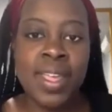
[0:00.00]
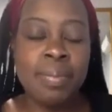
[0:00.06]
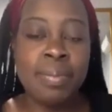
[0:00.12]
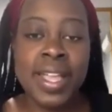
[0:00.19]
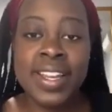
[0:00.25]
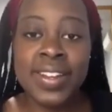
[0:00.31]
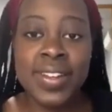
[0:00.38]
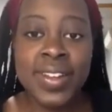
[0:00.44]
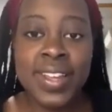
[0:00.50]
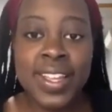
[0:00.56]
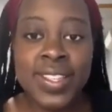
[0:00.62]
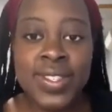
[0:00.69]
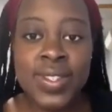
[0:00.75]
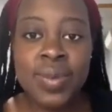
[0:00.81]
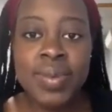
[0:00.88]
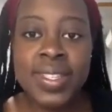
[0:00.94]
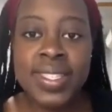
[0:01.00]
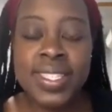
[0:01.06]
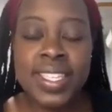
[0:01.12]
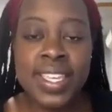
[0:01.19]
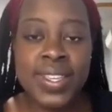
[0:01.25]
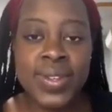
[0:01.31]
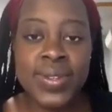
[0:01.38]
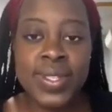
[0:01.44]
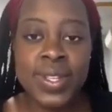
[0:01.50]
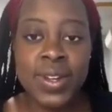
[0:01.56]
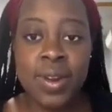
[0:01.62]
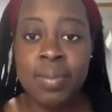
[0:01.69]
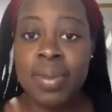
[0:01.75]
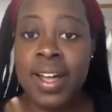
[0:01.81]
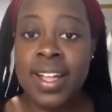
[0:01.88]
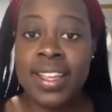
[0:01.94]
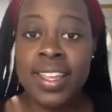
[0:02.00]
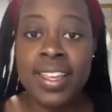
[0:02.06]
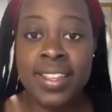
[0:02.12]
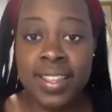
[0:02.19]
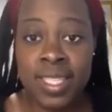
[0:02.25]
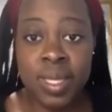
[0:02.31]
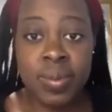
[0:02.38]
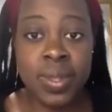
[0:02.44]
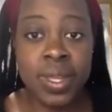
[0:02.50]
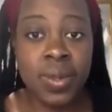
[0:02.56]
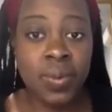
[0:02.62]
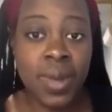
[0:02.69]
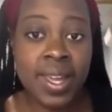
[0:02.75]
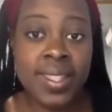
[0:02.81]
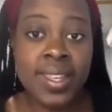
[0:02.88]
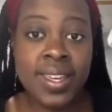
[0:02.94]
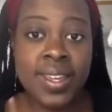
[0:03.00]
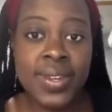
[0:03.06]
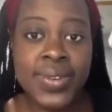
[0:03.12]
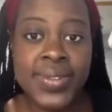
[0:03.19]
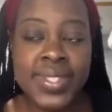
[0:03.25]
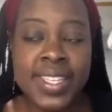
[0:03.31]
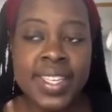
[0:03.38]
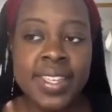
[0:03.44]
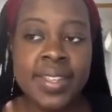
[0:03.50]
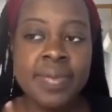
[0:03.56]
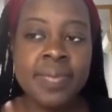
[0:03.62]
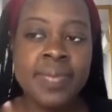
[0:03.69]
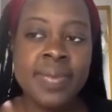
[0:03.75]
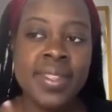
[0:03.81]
medical instruments they use on her body and explain why they use it.